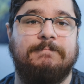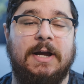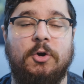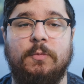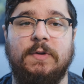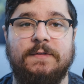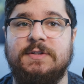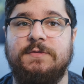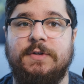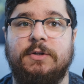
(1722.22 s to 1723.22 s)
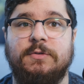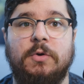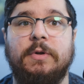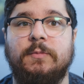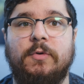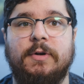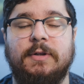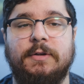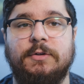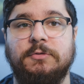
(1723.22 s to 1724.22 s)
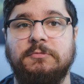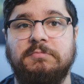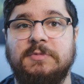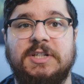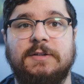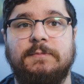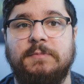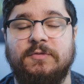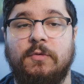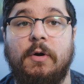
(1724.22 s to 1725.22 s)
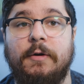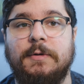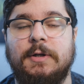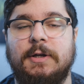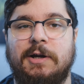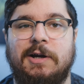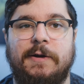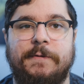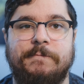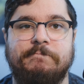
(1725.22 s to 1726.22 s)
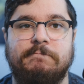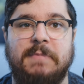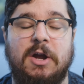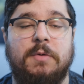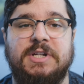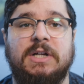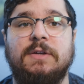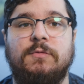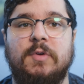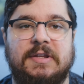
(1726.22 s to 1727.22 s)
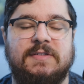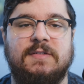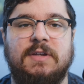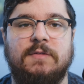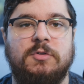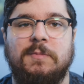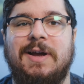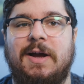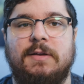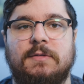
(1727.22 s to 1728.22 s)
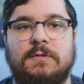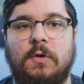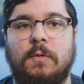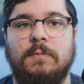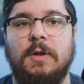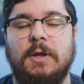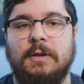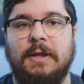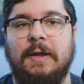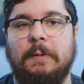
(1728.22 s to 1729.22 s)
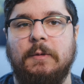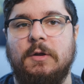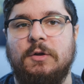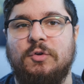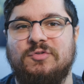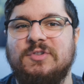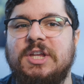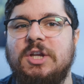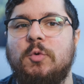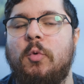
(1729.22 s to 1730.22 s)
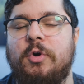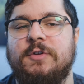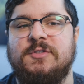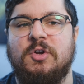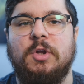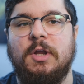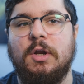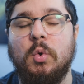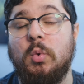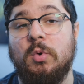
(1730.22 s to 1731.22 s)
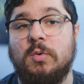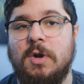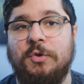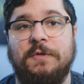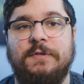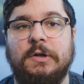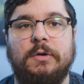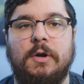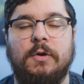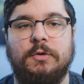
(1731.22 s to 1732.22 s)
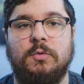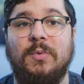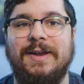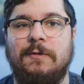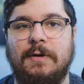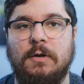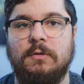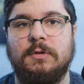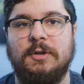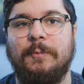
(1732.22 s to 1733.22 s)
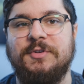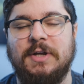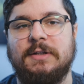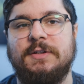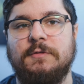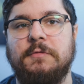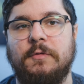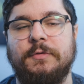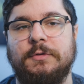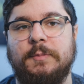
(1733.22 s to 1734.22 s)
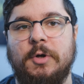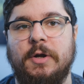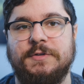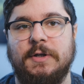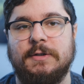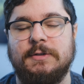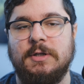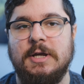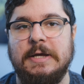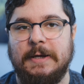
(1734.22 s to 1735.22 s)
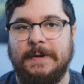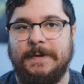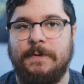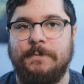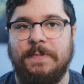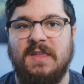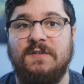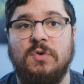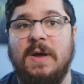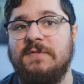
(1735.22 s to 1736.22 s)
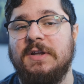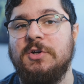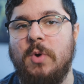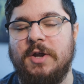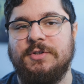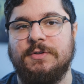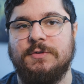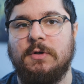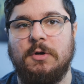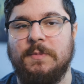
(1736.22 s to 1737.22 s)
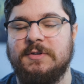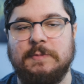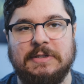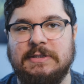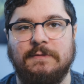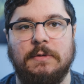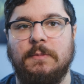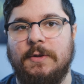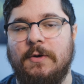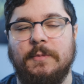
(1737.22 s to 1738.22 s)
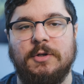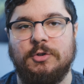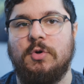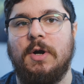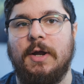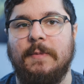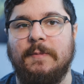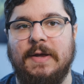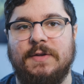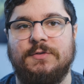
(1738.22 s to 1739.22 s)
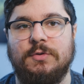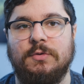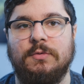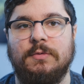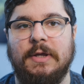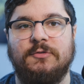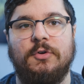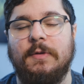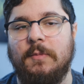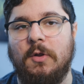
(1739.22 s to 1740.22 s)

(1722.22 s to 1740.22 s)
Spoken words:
I hope you leave this video knowing more than you did before. My objective with this is give some guidance, some like keywords so you can Google around and figure out your way around the objective of your project. If you have any questions or comments, please leave them below. I'm going to try my best to answer them